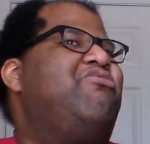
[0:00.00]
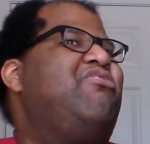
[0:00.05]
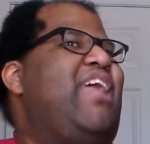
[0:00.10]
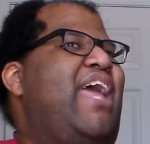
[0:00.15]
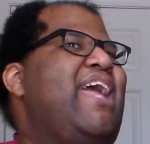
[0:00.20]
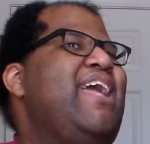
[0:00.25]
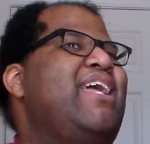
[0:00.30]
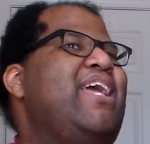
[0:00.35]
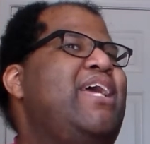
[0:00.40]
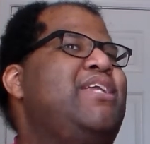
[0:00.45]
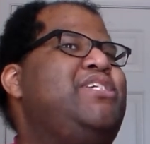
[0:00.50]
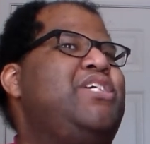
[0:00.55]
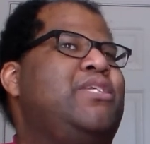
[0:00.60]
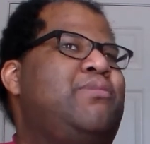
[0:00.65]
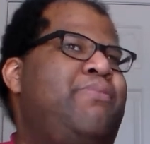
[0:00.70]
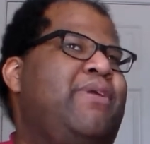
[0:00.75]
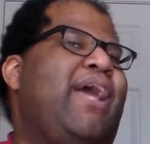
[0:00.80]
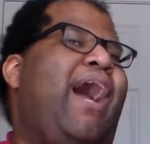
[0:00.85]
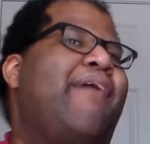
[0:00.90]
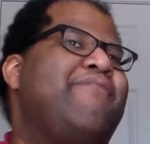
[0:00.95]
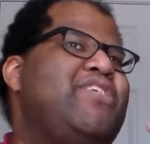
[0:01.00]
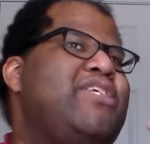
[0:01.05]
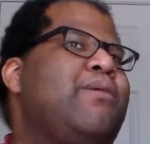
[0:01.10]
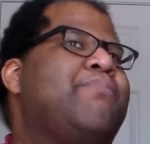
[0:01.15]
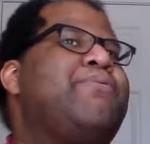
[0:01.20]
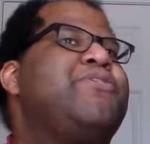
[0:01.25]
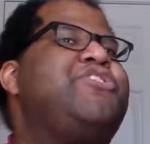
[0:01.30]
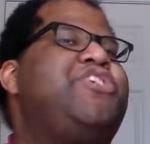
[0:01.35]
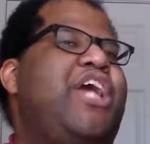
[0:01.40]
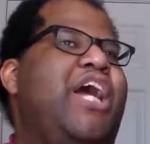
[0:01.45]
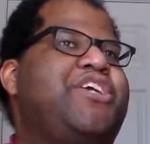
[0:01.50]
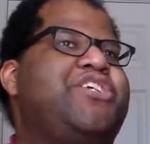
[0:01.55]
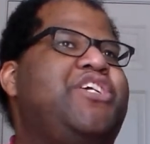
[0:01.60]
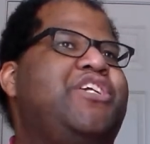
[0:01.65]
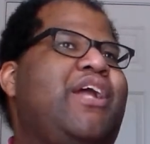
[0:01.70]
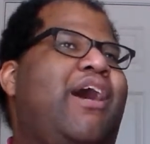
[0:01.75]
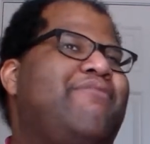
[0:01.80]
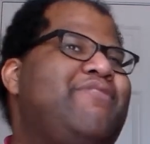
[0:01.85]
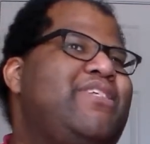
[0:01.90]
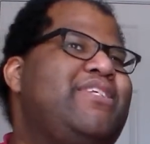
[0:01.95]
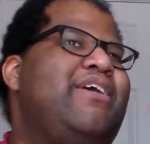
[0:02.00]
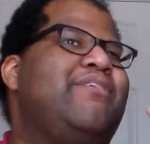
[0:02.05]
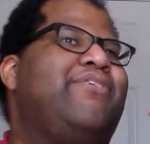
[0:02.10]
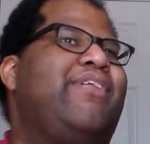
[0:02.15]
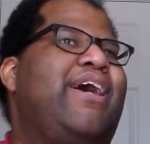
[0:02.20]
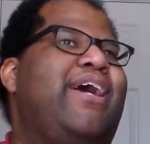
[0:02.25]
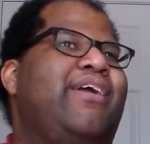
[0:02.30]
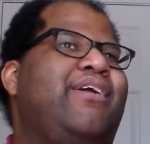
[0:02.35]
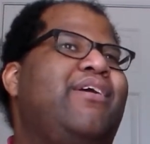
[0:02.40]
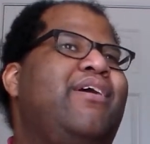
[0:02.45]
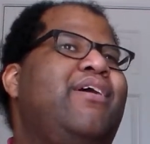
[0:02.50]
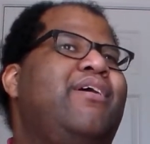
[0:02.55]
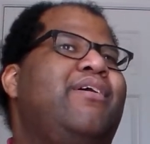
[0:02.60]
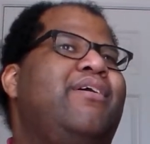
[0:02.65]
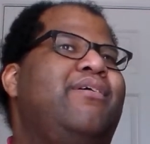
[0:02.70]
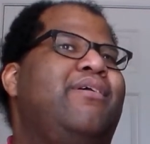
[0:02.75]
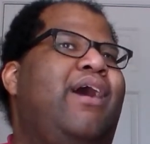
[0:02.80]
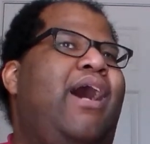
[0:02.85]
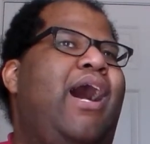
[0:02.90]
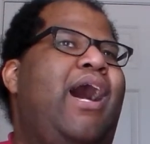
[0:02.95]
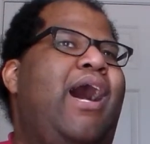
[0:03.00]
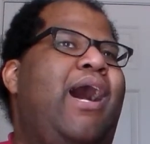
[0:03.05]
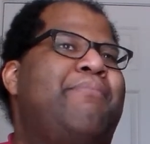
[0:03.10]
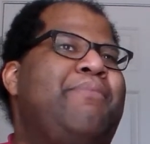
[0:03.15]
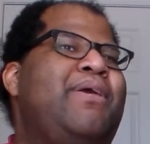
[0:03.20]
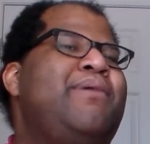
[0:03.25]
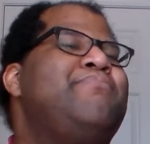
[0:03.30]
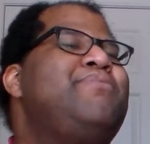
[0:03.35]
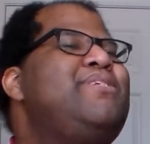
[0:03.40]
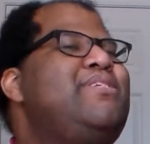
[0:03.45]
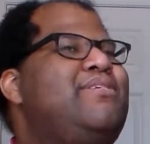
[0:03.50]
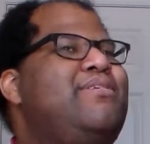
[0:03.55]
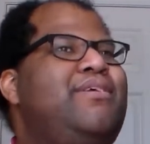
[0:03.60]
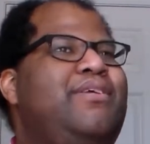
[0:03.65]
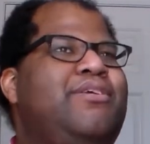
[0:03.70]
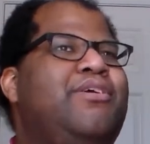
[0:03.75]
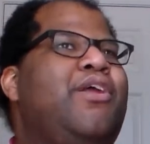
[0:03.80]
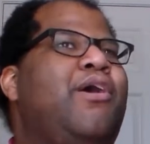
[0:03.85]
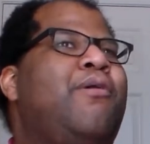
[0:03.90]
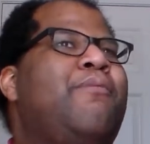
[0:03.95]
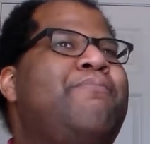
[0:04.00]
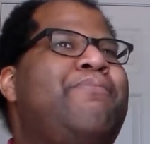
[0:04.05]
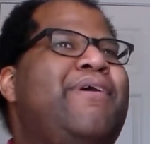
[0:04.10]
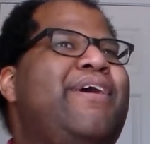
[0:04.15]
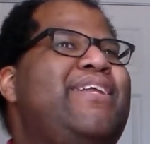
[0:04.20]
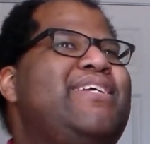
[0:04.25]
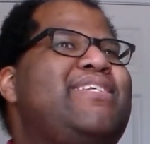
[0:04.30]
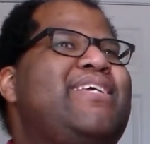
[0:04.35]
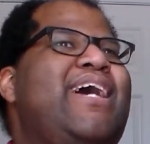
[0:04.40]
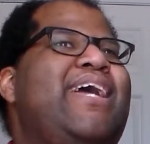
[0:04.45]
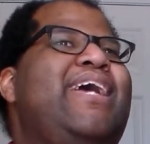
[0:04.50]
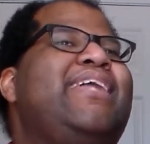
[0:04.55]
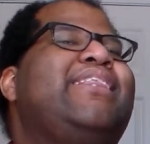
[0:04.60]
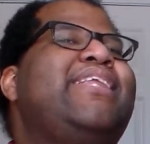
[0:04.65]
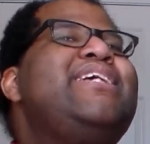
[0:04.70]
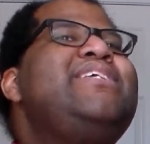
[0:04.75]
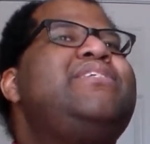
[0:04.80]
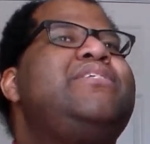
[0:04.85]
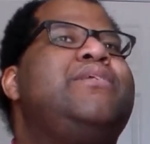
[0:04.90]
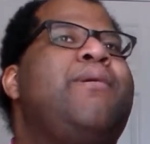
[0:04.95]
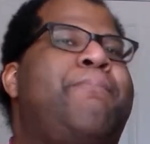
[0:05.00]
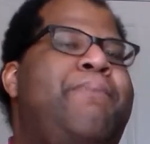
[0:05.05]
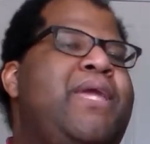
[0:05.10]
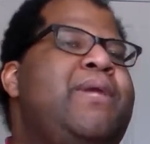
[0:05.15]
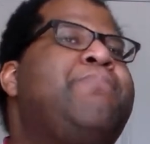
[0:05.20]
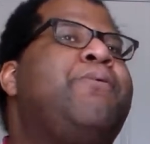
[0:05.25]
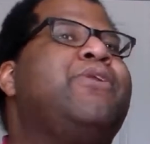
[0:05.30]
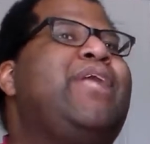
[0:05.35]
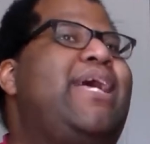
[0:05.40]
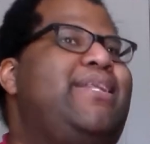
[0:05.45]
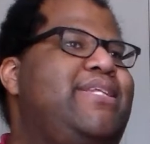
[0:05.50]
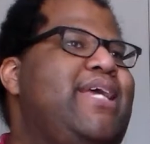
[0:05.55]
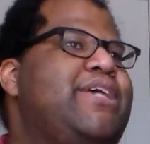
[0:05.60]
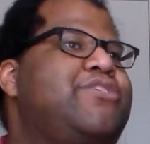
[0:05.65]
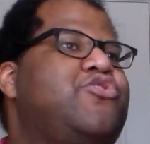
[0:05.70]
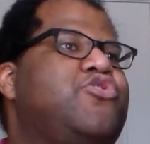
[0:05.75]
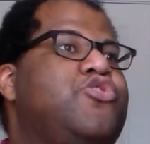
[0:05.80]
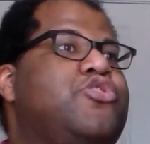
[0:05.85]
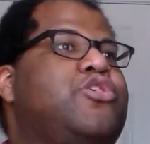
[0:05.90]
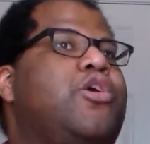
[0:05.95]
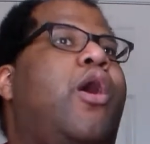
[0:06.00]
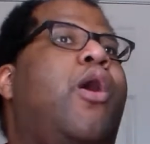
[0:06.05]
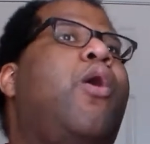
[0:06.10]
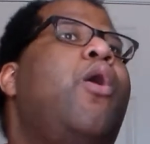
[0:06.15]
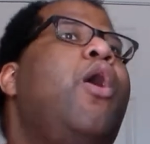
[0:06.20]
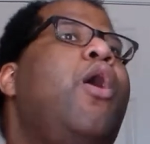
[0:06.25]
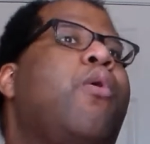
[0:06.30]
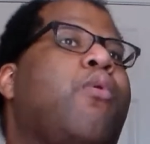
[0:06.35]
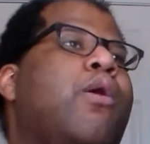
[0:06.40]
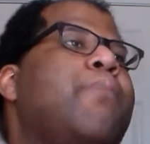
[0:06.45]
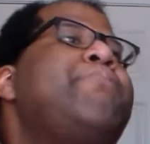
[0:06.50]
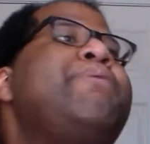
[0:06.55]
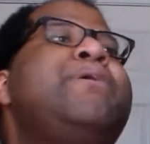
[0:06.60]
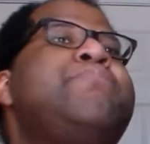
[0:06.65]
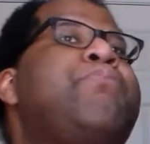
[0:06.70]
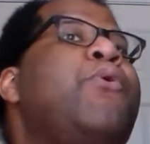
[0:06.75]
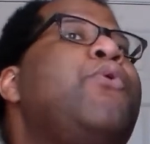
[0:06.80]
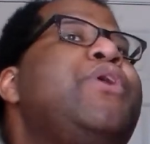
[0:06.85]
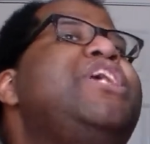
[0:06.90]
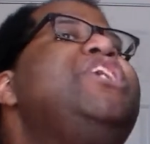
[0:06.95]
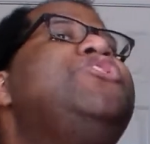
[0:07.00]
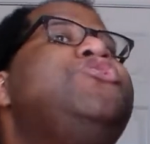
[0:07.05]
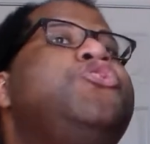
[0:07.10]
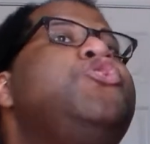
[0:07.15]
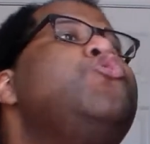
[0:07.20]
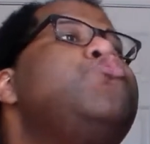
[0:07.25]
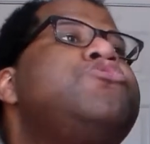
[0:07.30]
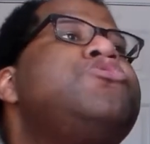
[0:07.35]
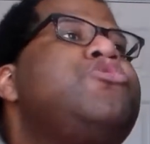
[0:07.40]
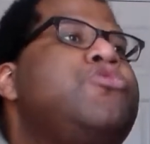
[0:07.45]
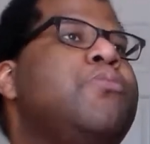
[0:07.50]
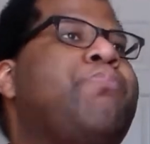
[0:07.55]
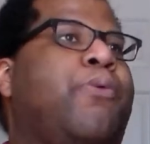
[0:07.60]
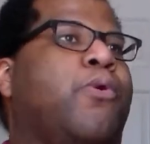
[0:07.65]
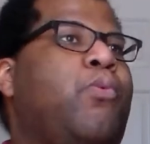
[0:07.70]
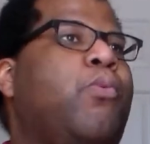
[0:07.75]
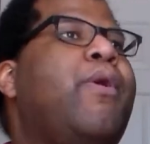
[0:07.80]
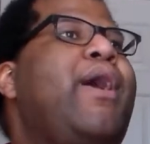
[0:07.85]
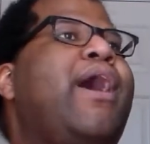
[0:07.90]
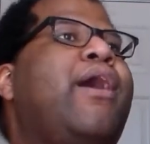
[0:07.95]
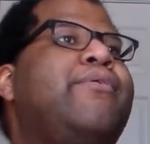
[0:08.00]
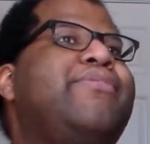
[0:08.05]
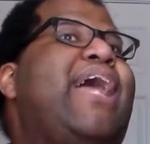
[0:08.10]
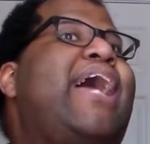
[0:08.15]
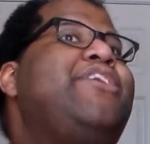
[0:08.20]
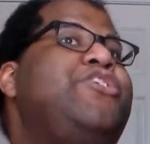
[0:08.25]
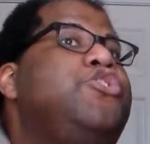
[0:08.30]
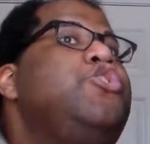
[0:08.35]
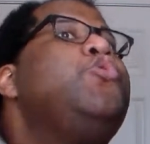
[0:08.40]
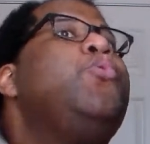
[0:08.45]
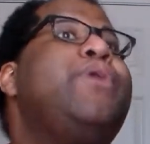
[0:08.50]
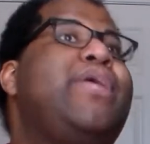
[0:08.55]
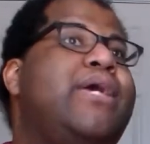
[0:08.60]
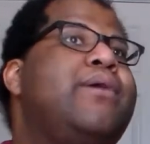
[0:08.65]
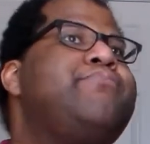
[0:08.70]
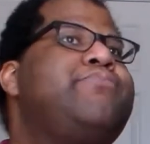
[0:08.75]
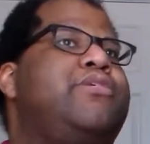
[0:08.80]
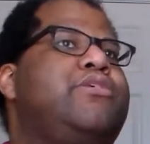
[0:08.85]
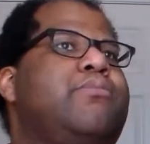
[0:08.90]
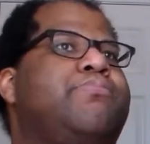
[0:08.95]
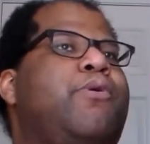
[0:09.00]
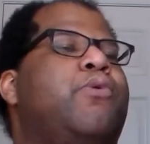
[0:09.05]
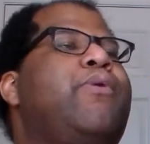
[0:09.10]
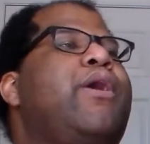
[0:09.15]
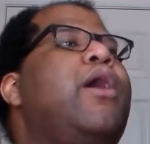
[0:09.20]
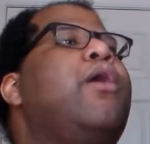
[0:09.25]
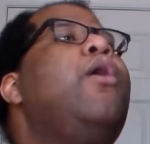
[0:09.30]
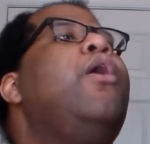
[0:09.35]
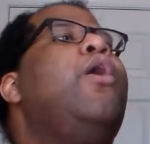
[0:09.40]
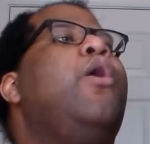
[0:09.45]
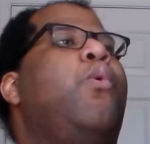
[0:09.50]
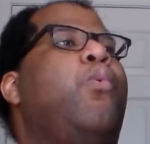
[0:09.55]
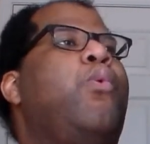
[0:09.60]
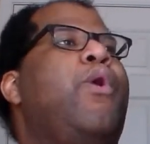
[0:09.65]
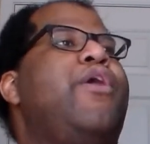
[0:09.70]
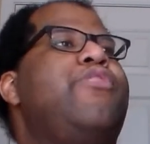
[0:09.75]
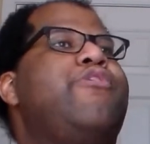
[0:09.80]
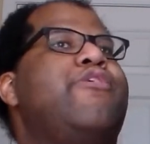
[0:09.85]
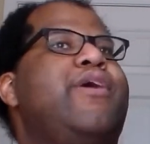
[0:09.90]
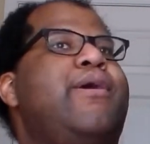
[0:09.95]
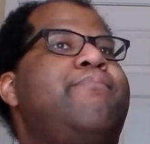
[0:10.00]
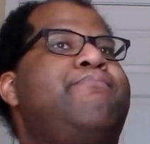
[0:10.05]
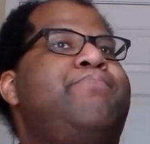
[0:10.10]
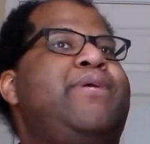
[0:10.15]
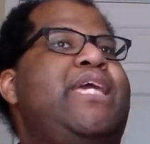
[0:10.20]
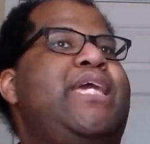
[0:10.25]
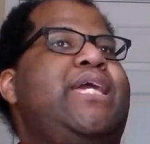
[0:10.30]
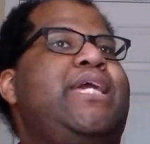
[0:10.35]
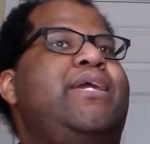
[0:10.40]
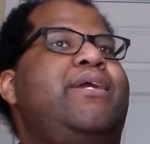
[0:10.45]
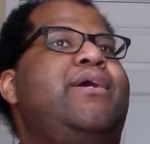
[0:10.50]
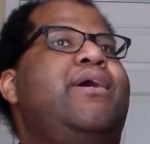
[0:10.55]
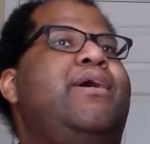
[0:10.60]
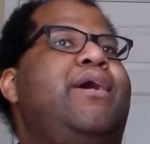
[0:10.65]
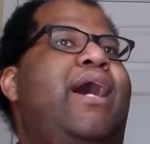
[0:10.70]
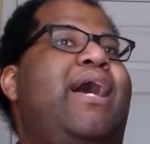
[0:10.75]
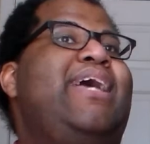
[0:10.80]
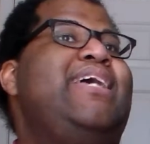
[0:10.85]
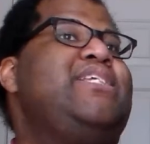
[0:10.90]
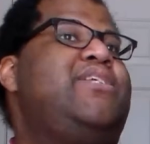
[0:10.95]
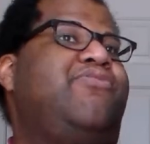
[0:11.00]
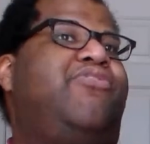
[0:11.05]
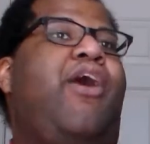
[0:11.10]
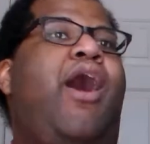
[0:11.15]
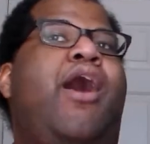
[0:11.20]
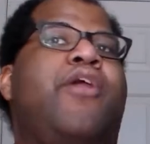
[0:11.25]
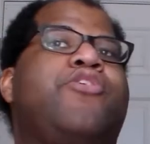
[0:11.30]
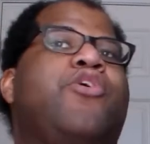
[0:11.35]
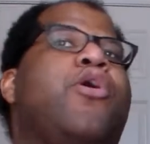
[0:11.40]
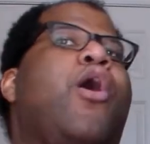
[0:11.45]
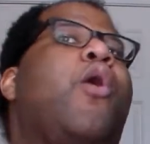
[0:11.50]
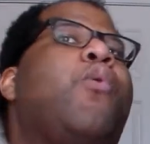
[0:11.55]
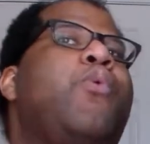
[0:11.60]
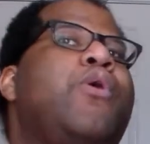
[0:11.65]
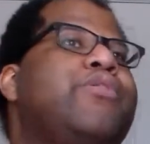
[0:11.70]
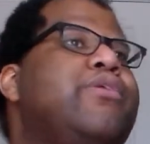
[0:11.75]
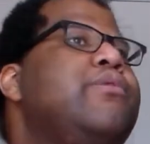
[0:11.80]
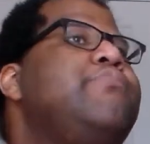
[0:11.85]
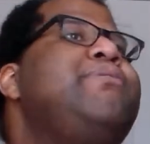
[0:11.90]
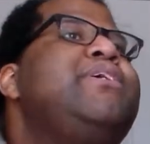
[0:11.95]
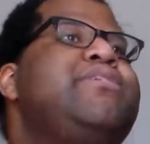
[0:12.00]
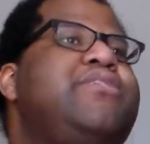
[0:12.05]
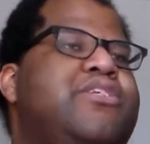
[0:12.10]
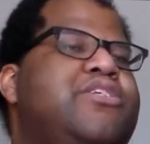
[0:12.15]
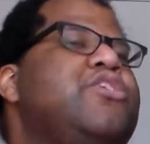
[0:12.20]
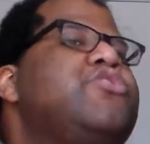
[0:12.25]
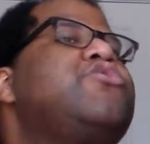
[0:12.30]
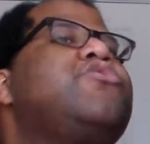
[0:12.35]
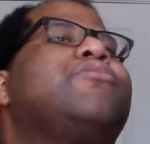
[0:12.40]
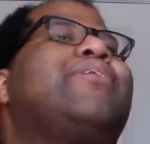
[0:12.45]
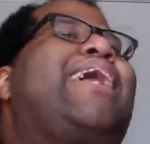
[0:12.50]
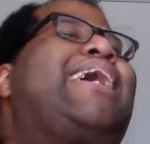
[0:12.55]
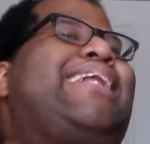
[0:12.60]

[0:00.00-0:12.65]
thing. It'd just be obviously a projection, obviously of like um, him, you know, but it's like at least the people that Dexter saw were people he knew super well that knew him super well, whether it be his father or whether it be his sister.